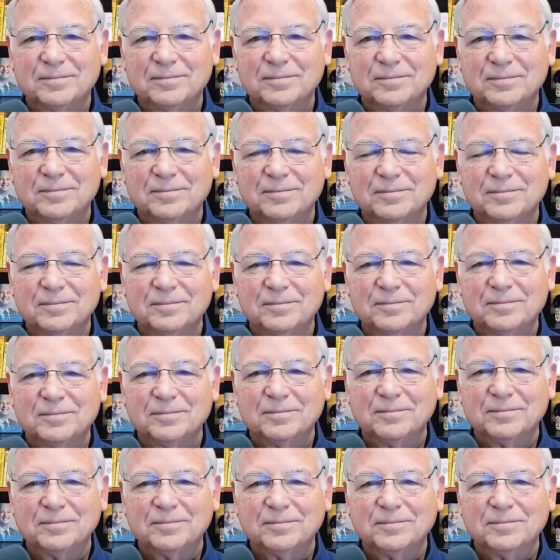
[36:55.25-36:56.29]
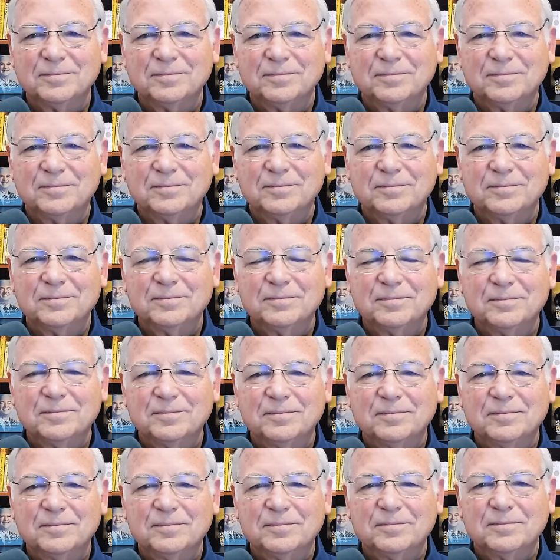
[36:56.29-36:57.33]

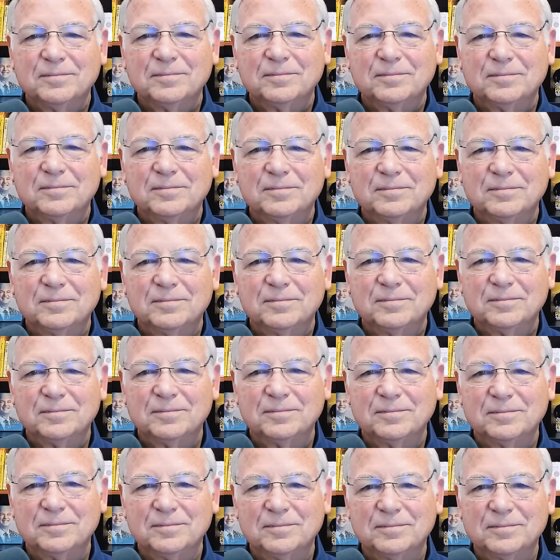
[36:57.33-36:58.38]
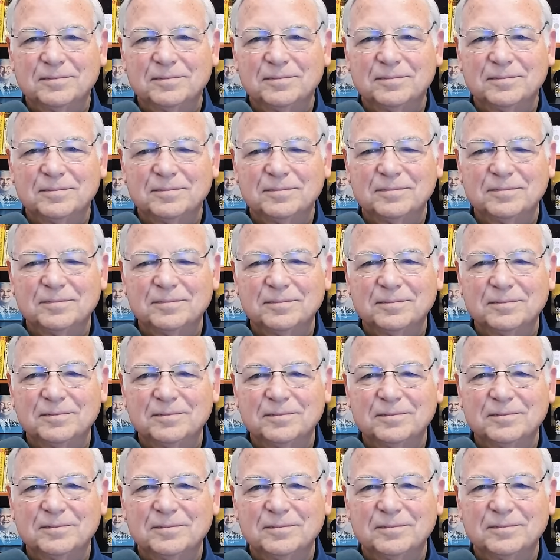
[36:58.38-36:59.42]

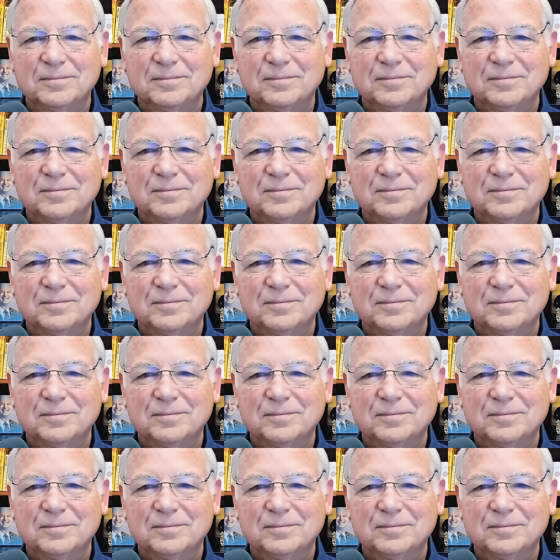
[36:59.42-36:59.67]
This person isn't speaking.